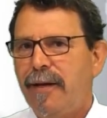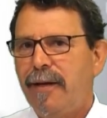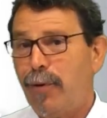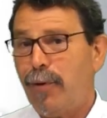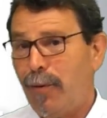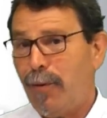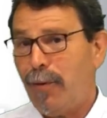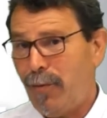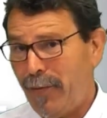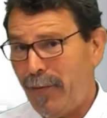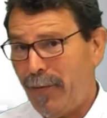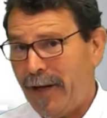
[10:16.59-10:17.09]

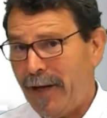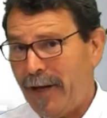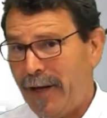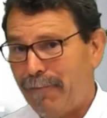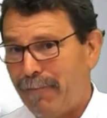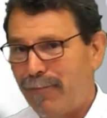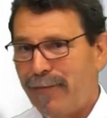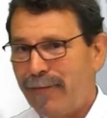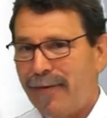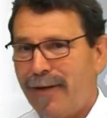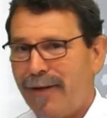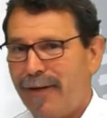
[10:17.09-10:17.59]
Probably
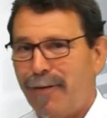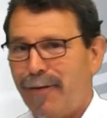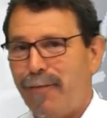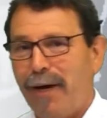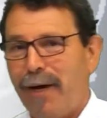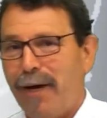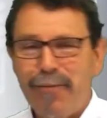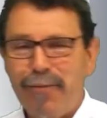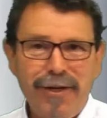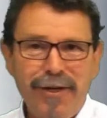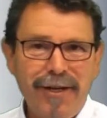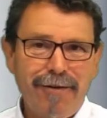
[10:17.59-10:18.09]
it
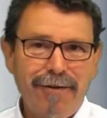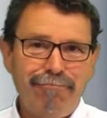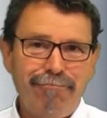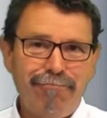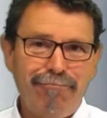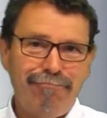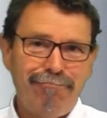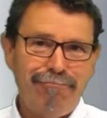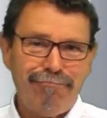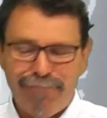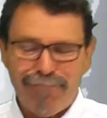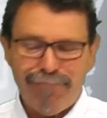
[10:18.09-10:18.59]
might be
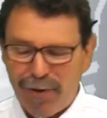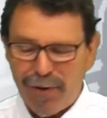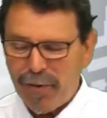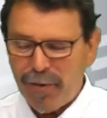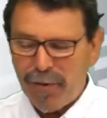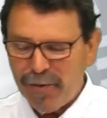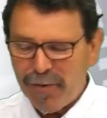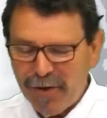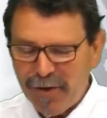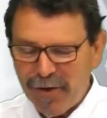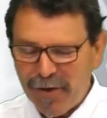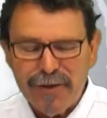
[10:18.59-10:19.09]

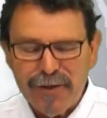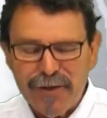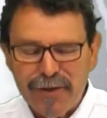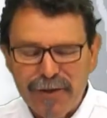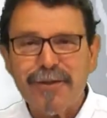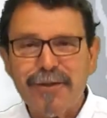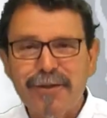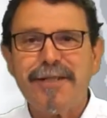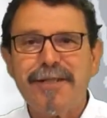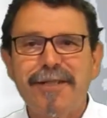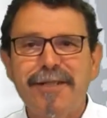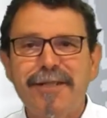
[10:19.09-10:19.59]
probably of
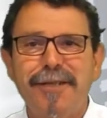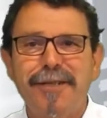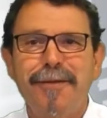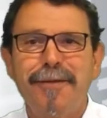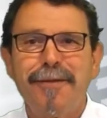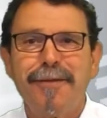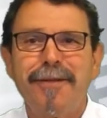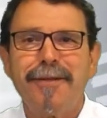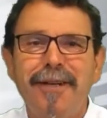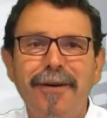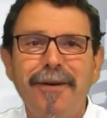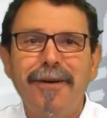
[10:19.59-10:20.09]
interest
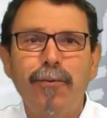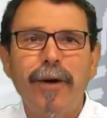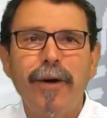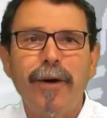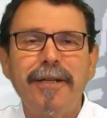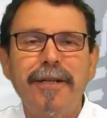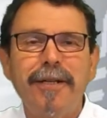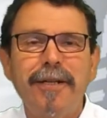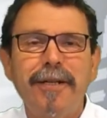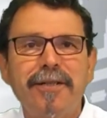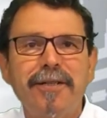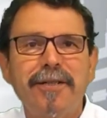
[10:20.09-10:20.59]

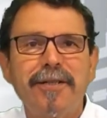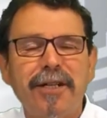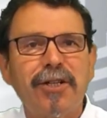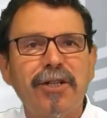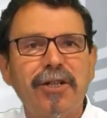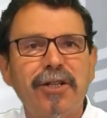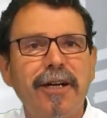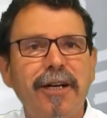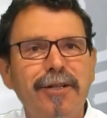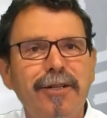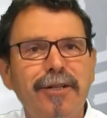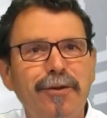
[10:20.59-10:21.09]
when such
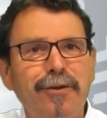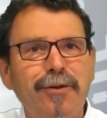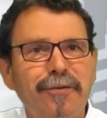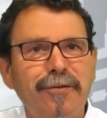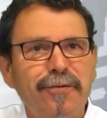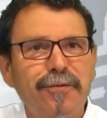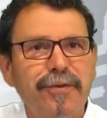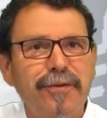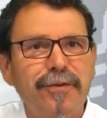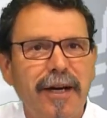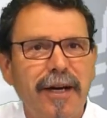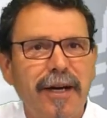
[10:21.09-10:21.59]
kind of
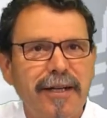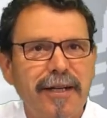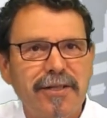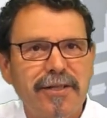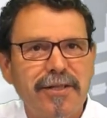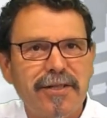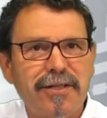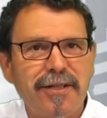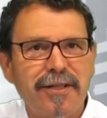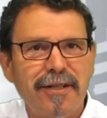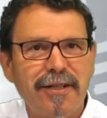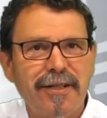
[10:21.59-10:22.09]

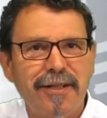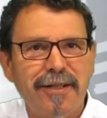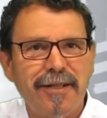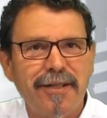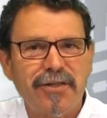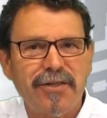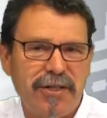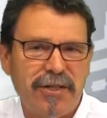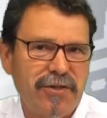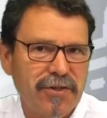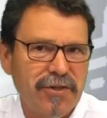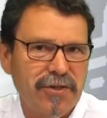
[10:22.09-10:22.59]
nice
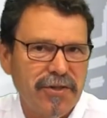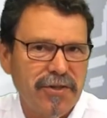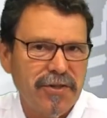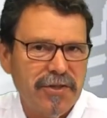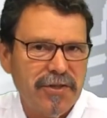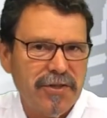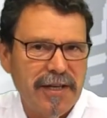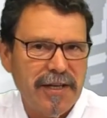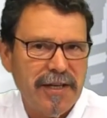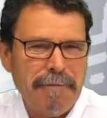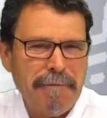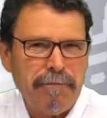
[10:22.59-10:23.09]

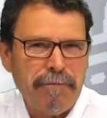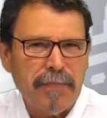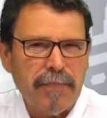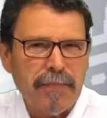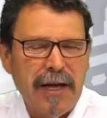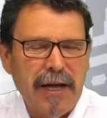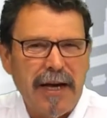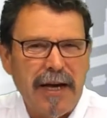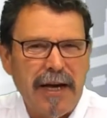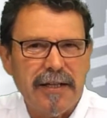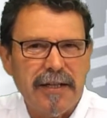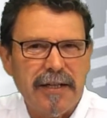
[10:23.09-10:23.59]
sensors
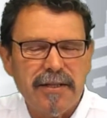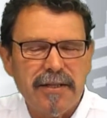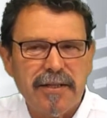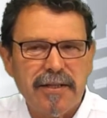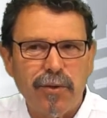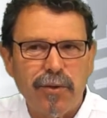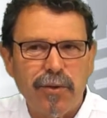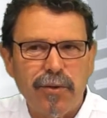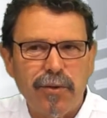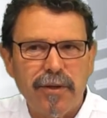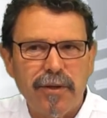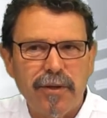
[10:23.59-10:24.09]
are
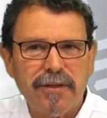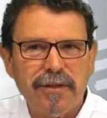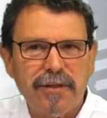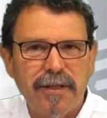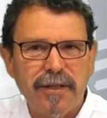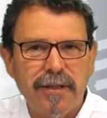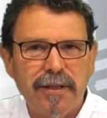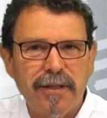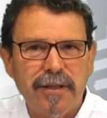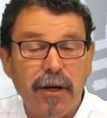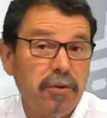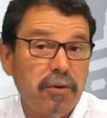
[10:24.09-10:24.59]
installed
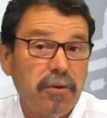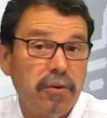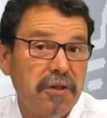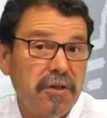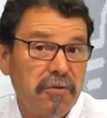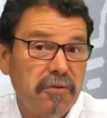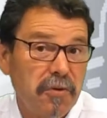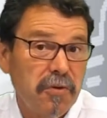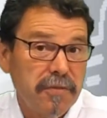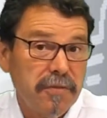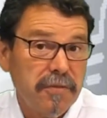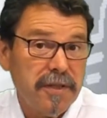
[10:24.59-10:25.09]
in hotel
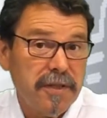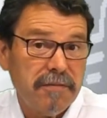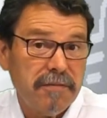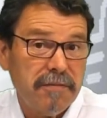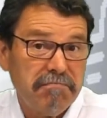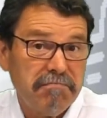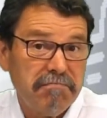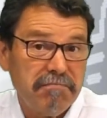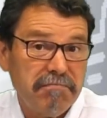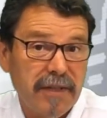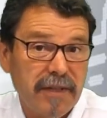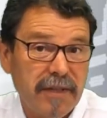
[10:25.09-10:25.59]
rooms,
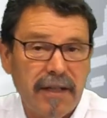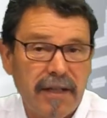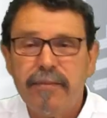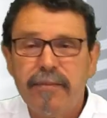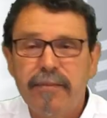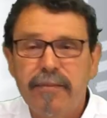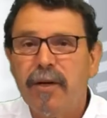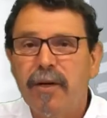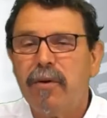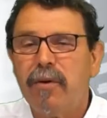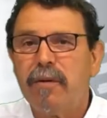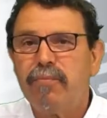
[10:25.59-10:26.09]
yeah,
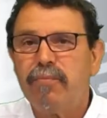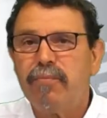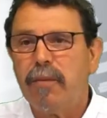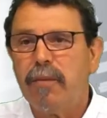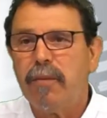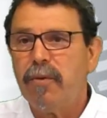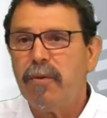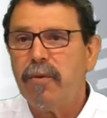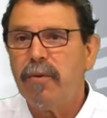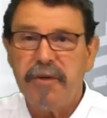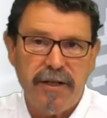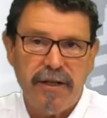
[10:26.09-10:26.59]
or
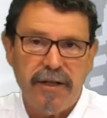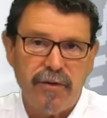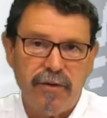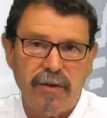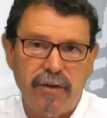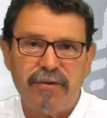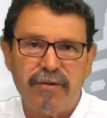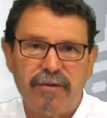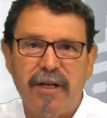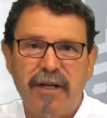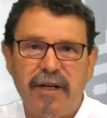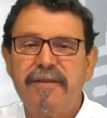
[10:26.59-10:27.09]
probably in
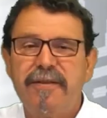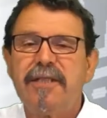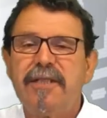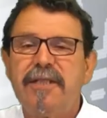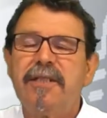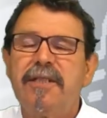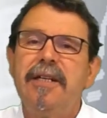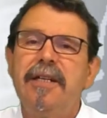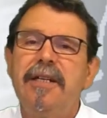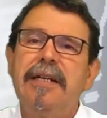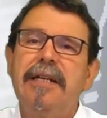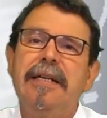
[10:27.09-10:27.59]
your
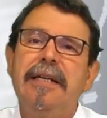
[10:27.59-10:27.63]
private